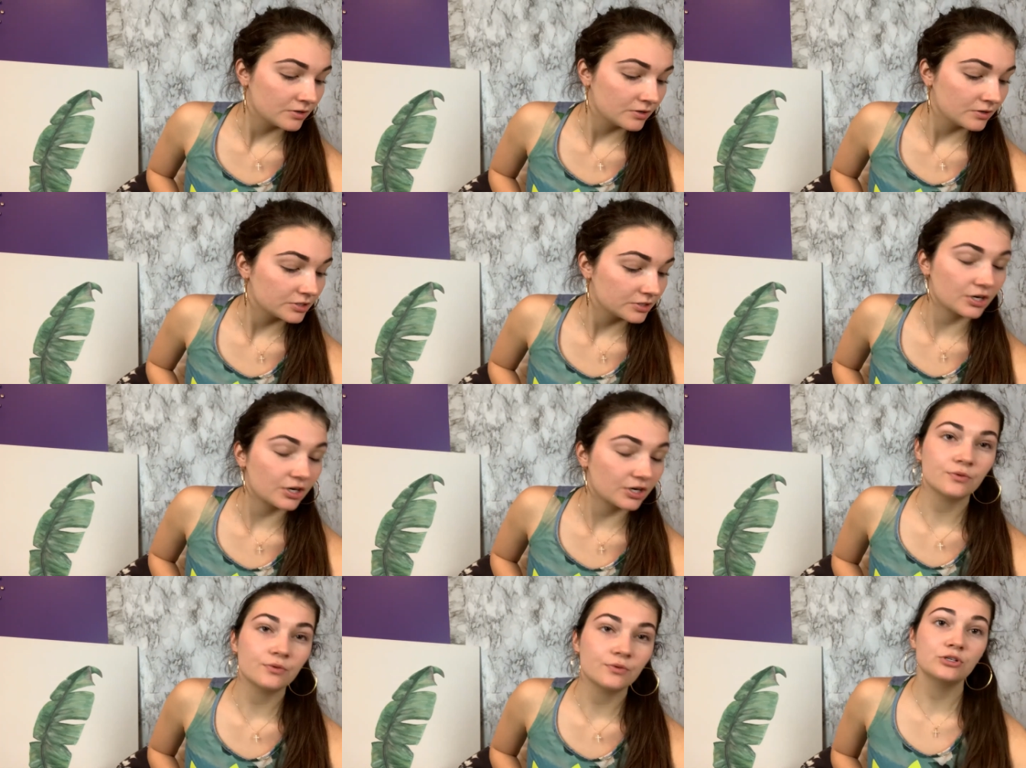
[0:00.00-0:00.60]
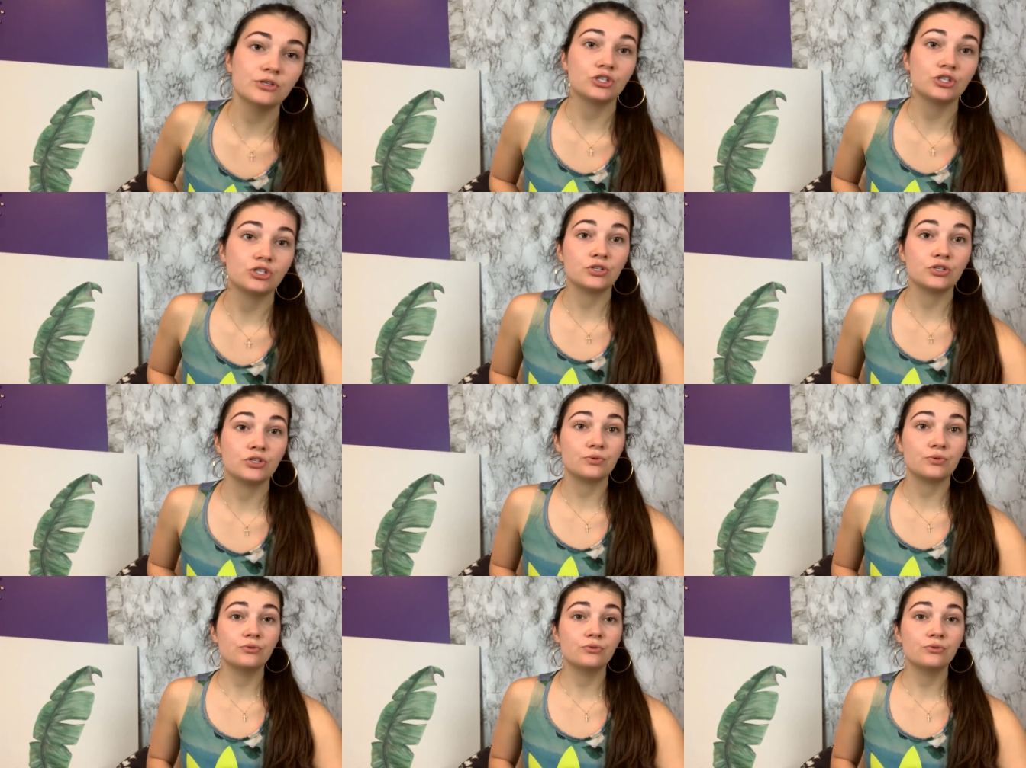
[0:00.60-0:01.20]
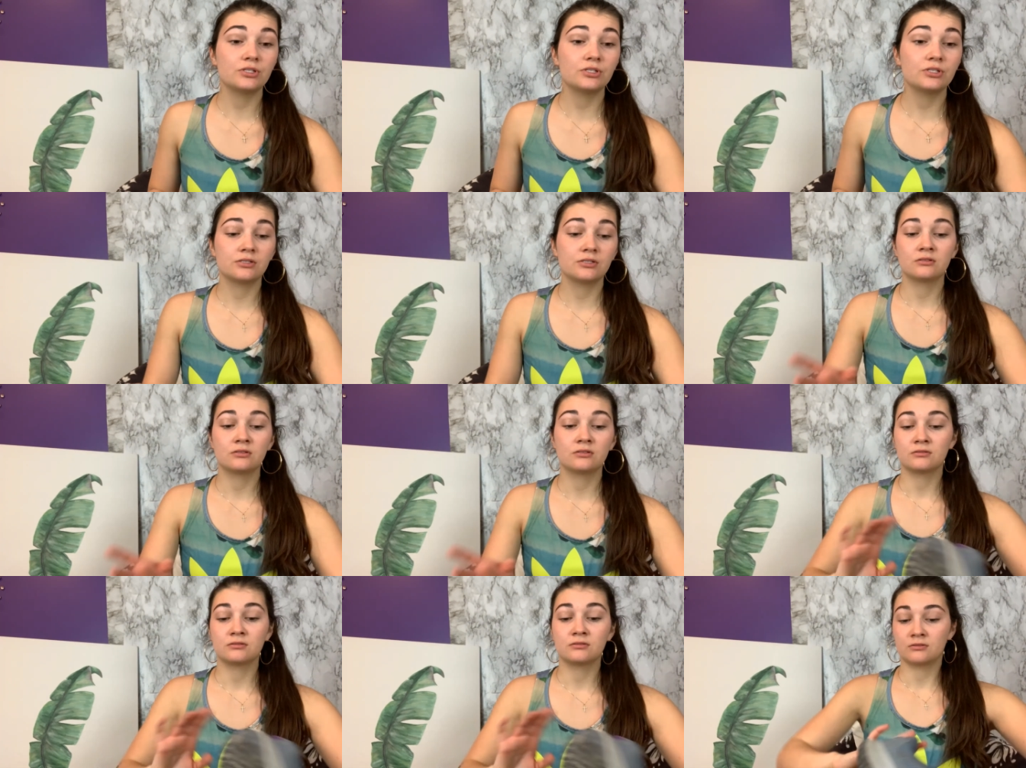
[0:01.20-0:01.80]
Start with shoes.
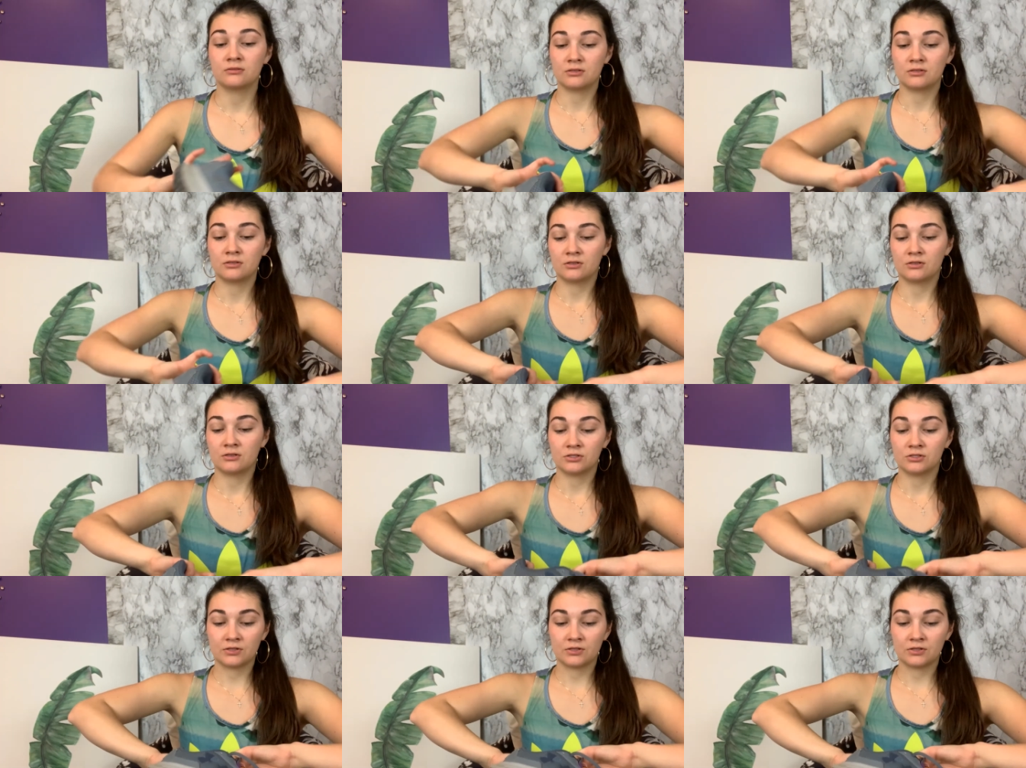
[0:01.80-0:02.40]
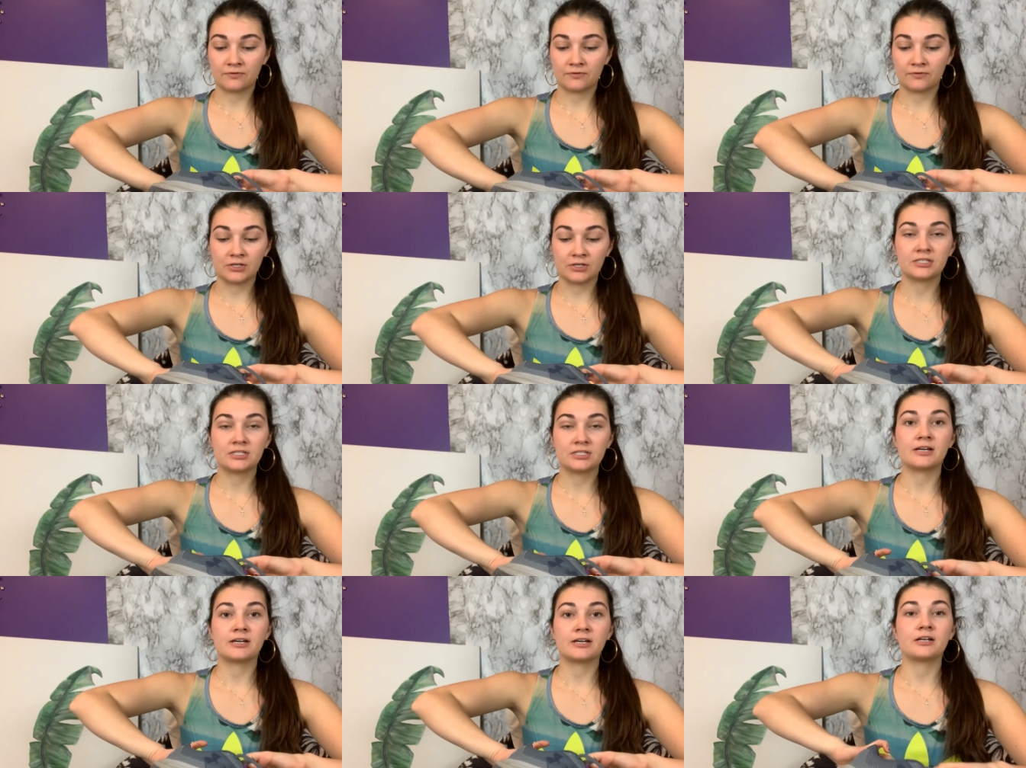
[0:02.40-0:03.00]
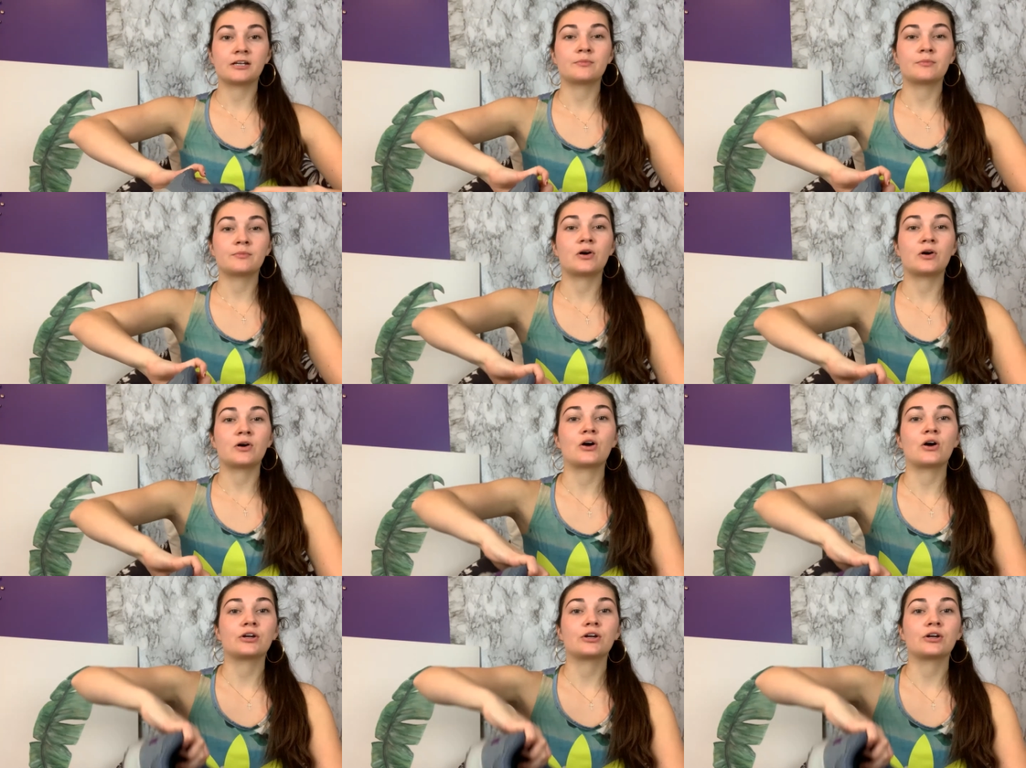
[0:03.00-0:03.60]
So the first item
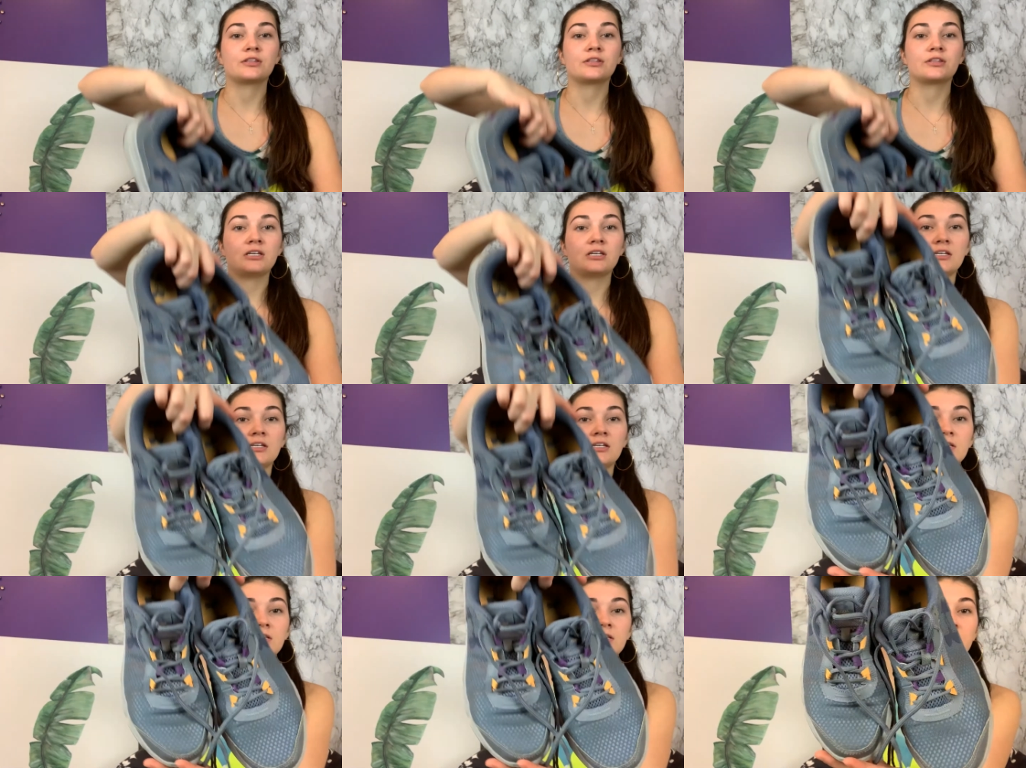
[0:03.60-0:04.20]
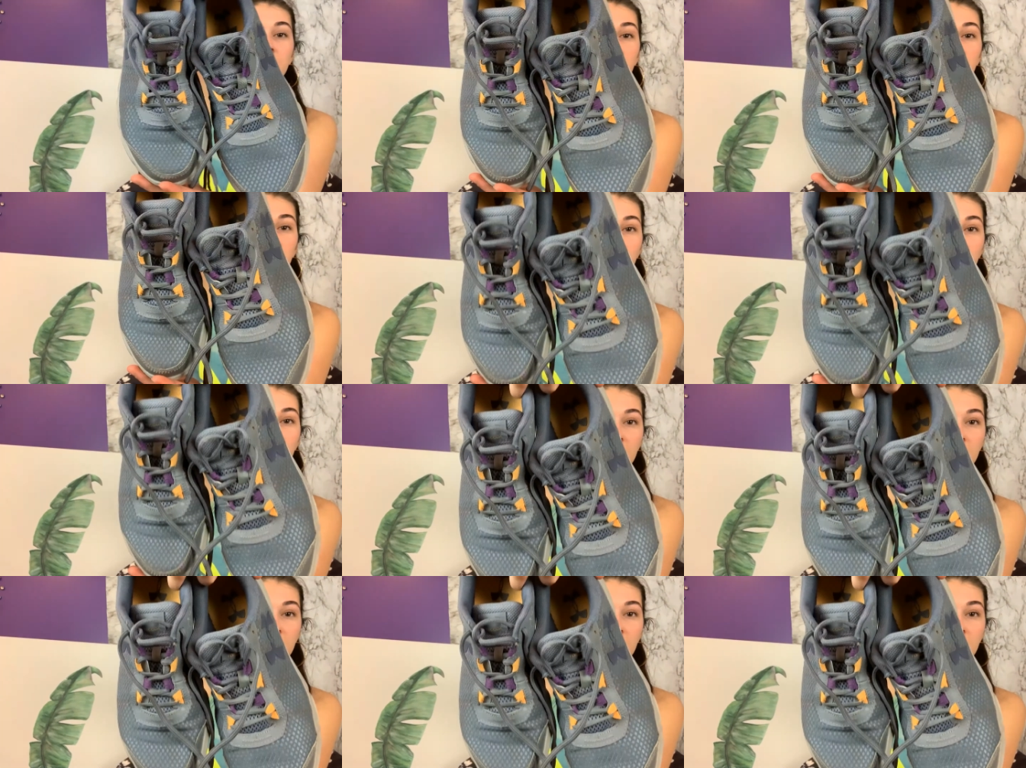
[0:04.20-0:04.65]
are these